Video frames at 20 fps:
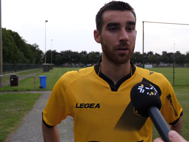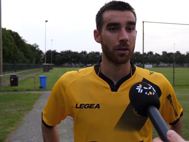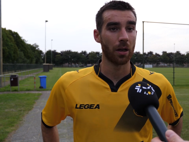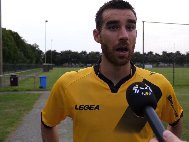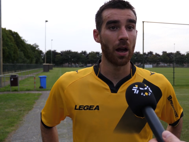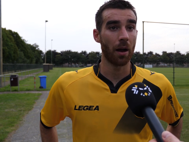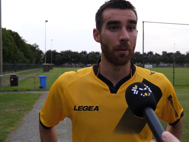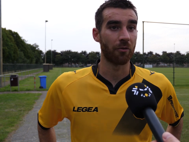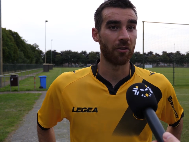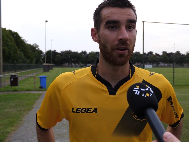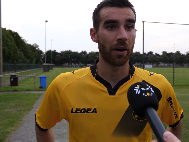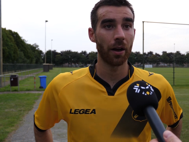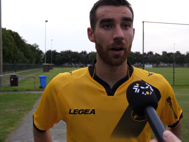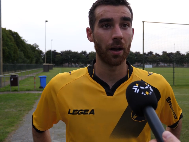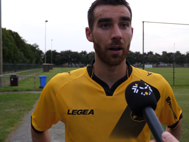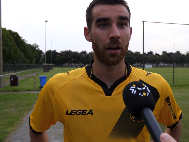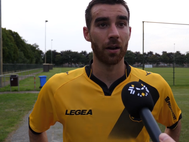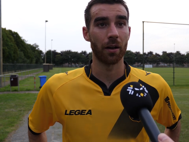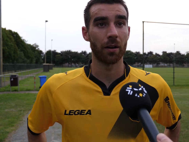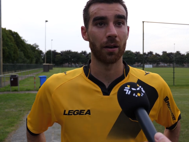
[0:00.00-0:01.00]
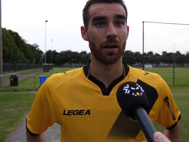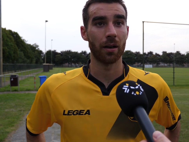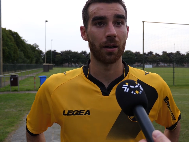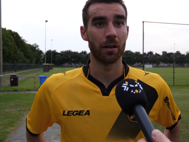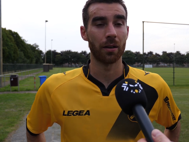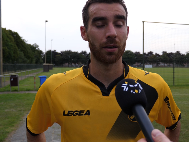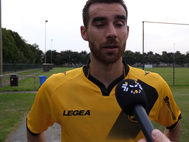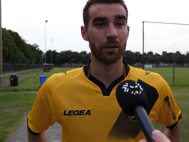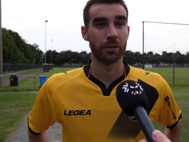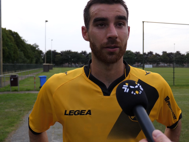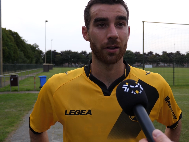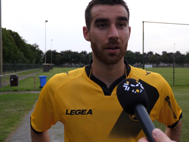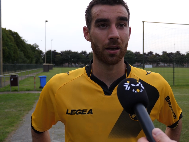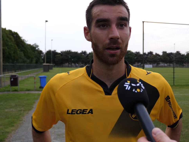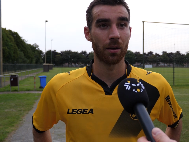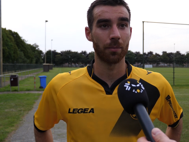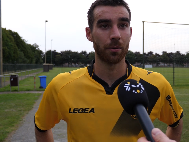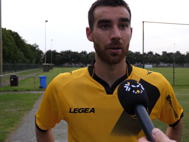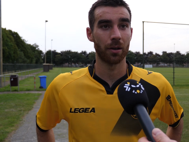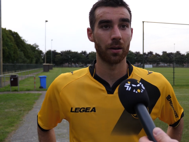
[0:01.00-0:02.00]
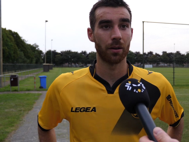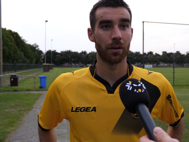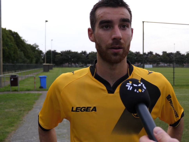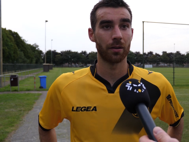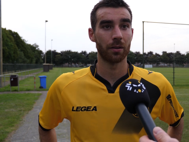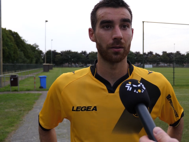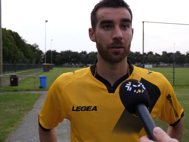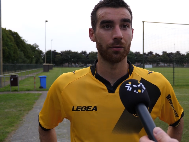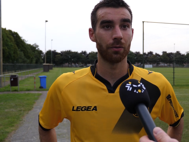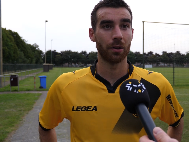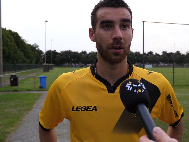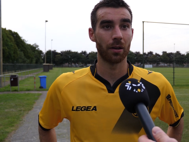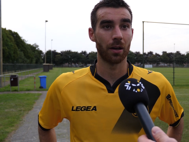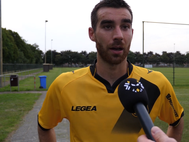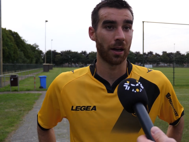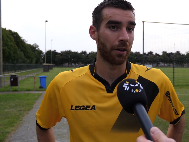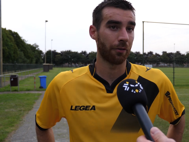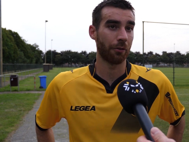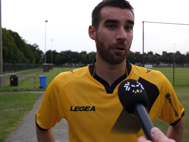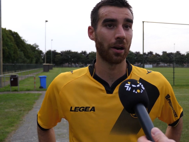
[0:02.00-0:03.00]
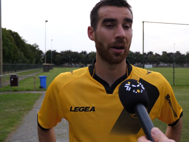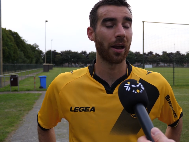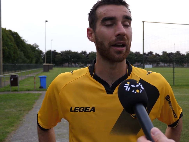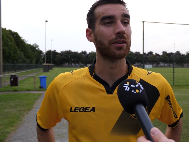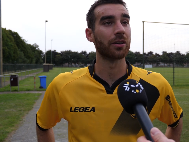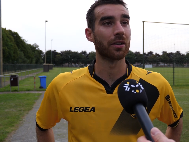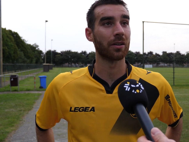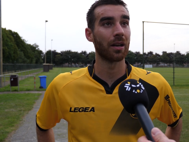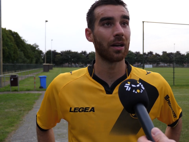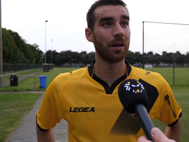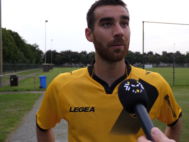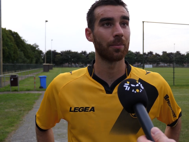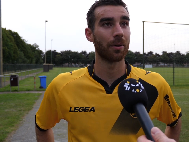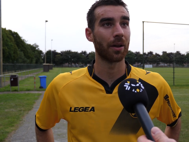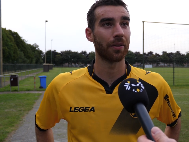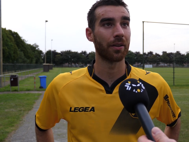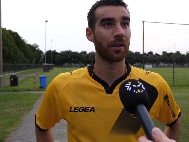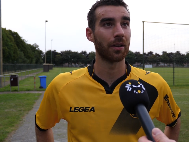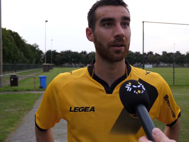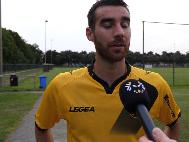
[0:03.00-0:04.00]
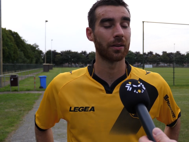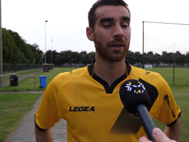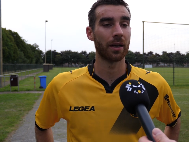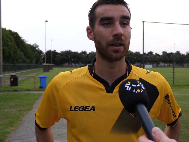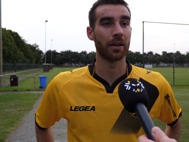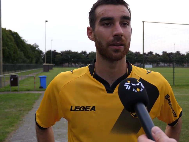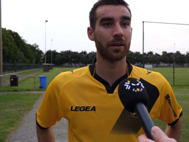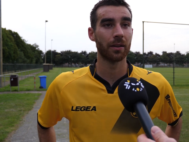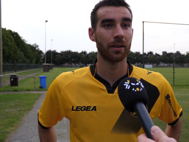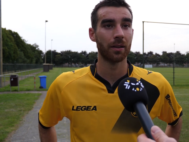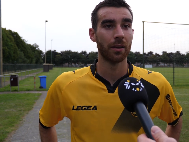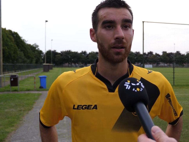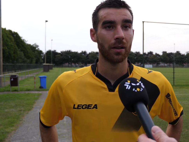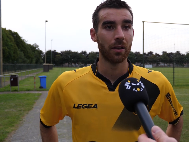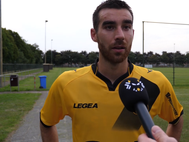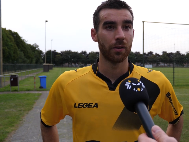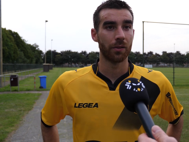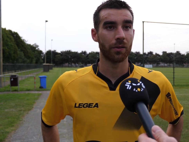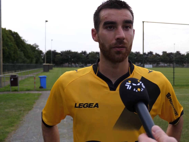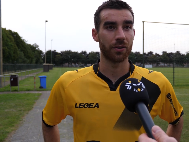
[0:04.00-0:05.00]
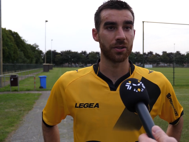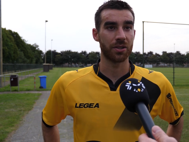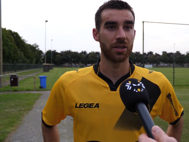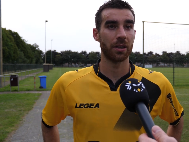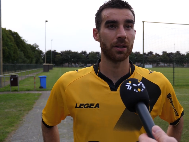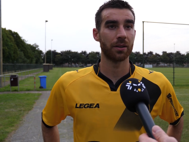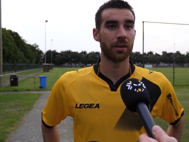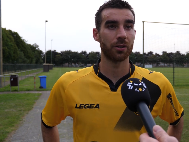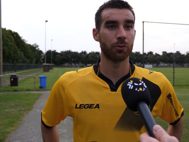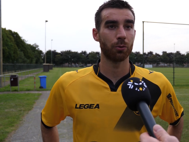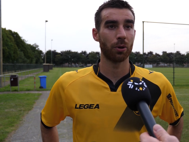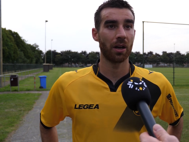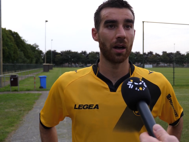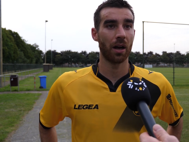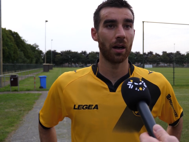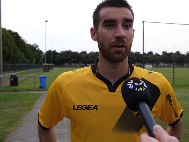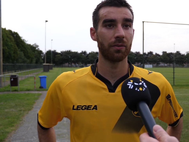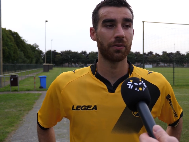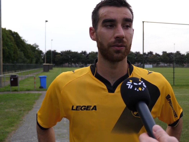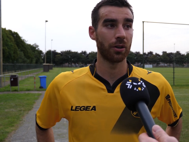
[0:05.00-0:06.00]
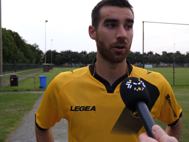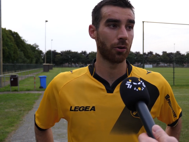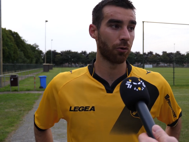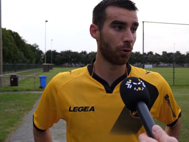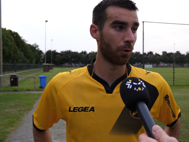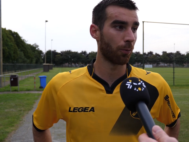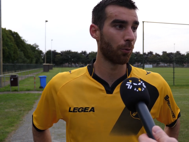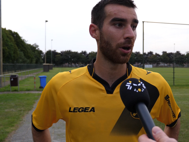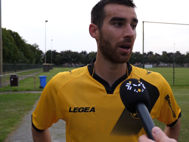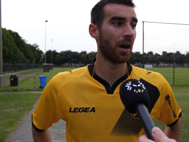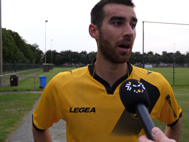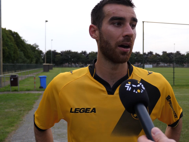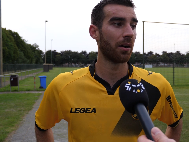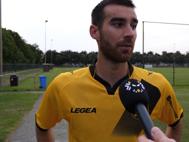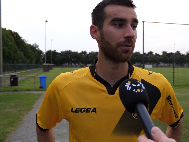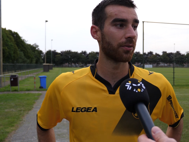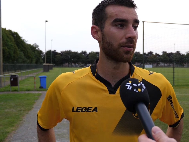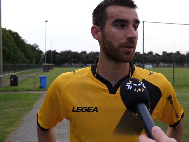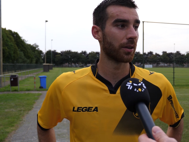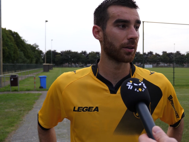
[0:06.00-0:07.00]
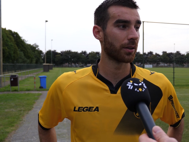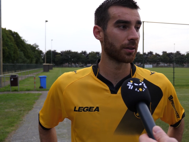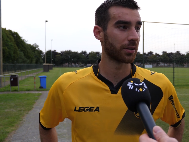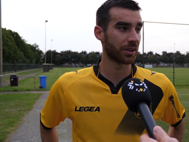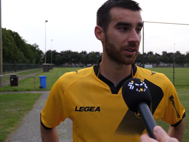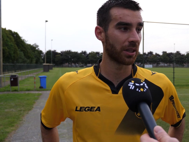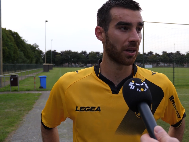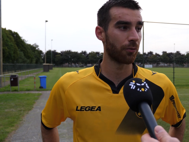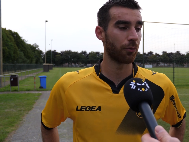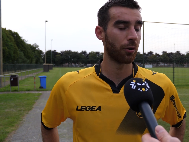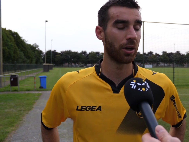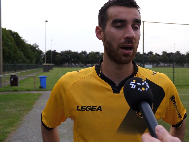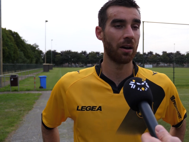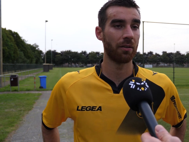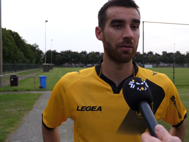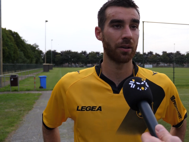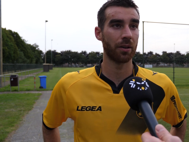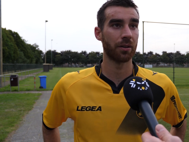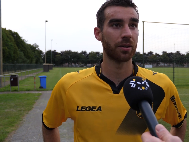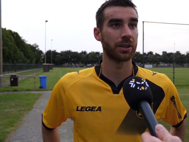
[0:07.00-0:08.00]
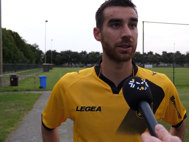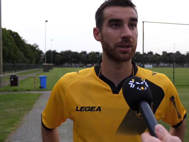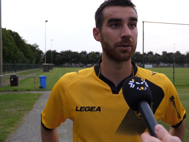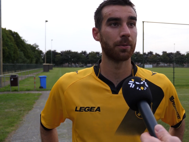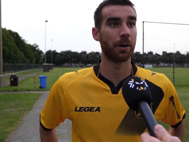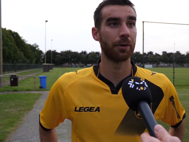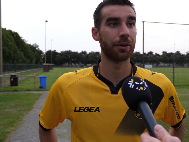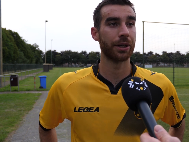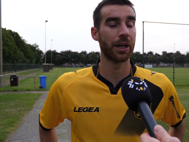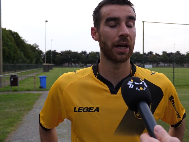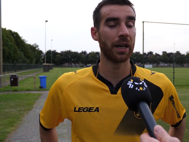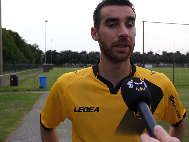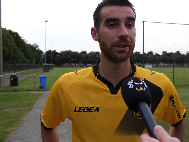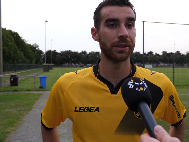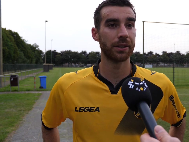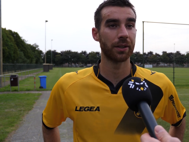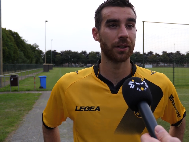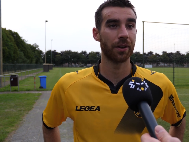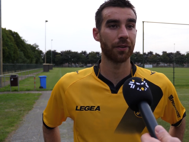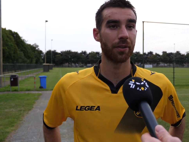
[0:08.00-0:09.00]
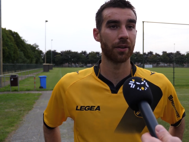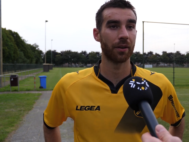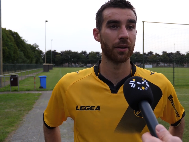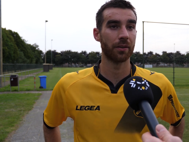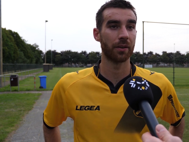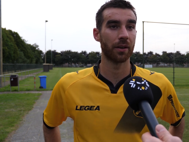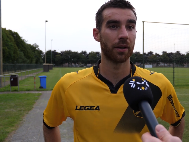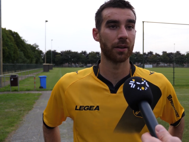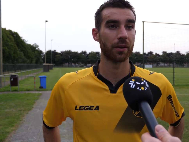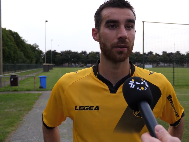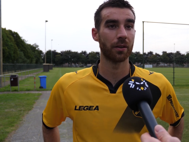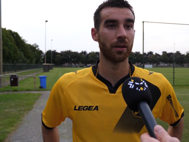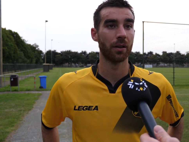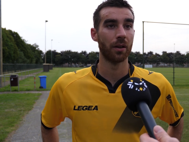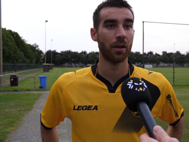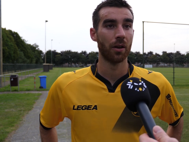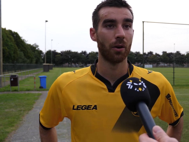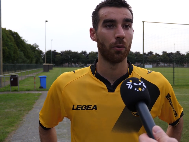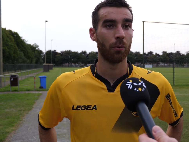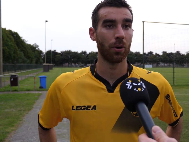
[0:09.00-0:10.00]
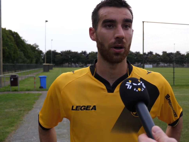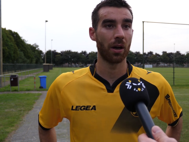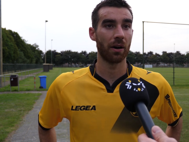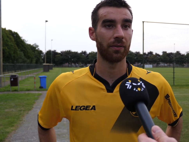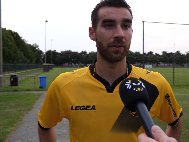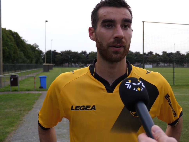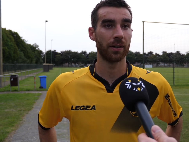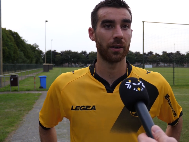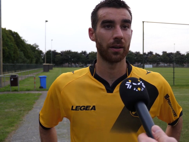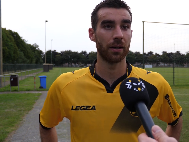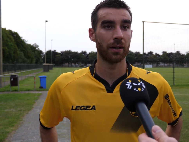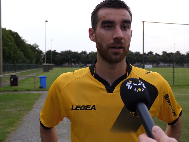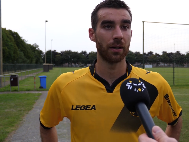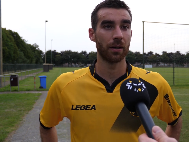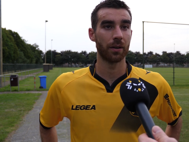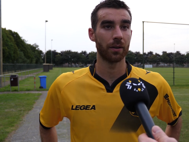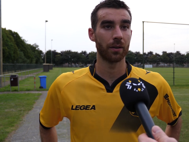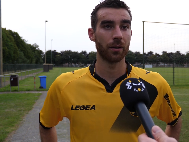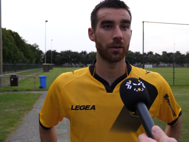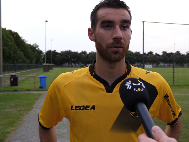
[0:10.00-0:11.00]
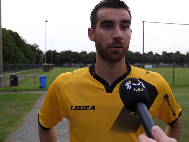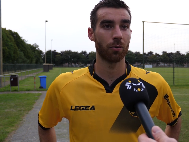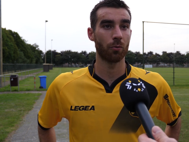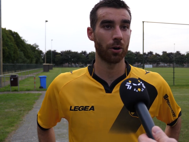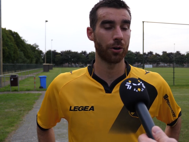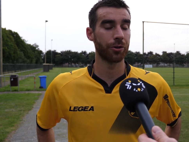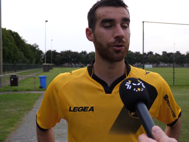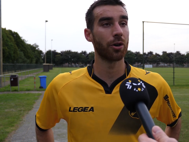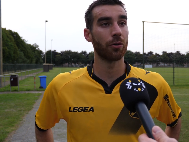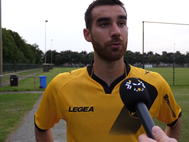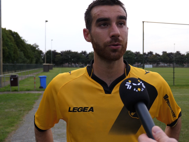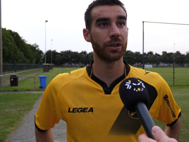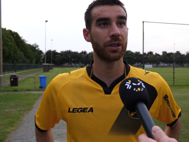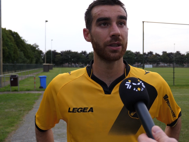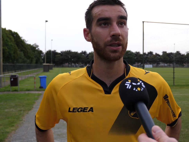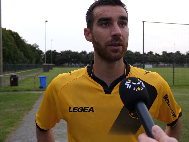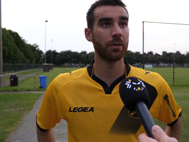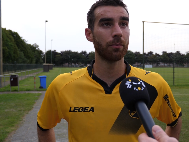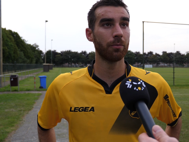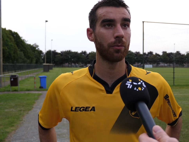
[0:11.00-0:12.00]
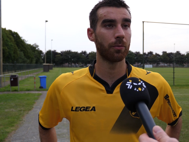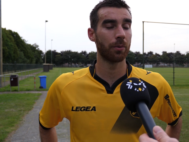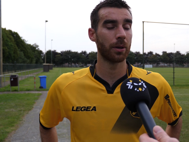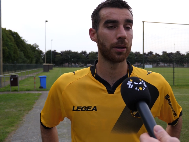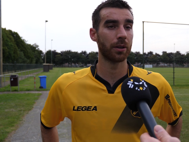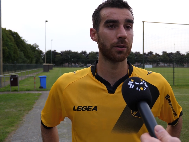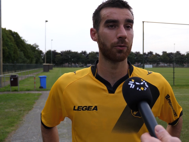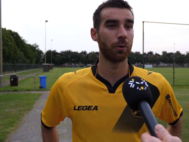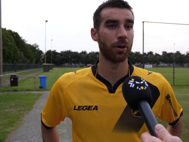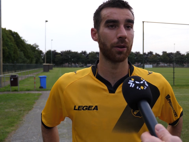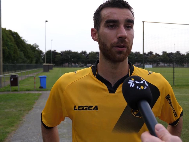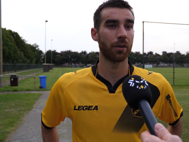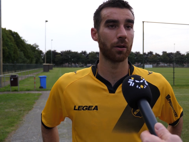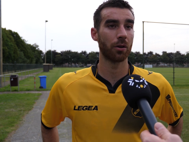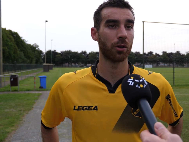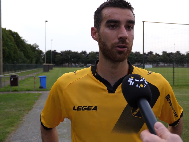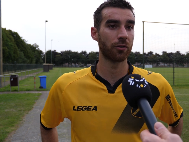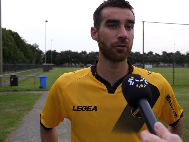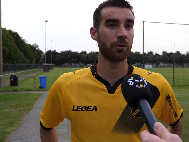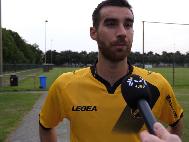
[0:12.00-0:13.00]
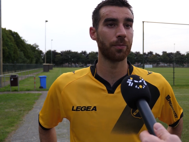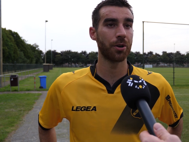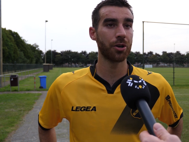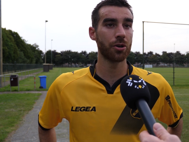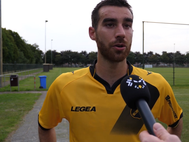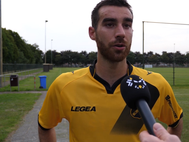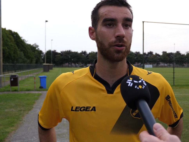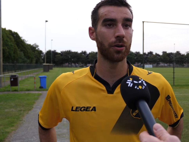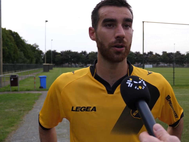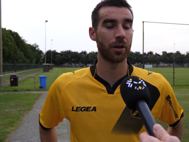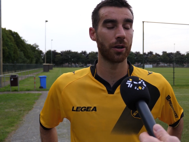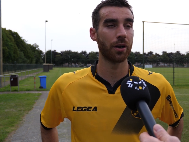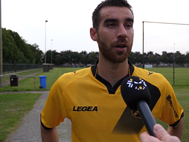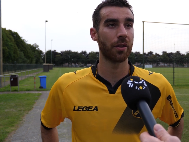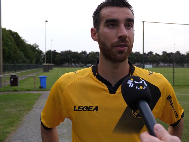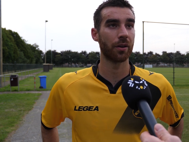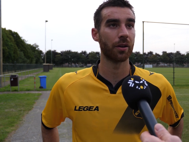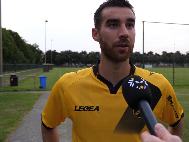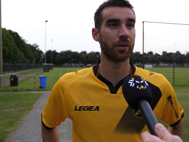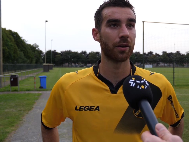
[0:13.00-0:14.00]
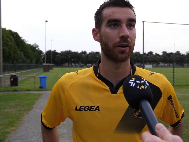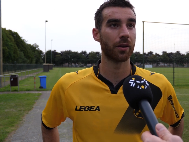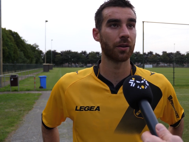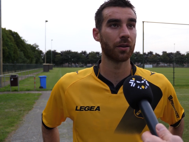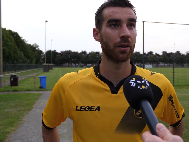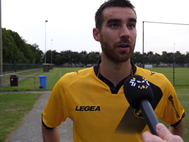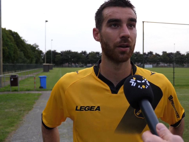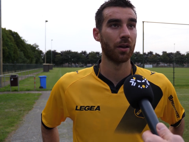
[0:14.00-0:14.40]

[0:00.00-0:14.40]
Yeah, I'm fine. The club, I really like the club. I think that the facilities we have, the group we have, the staff we have is very nice. And I think that we have a quite young team, but with a lot of ambition. And I think that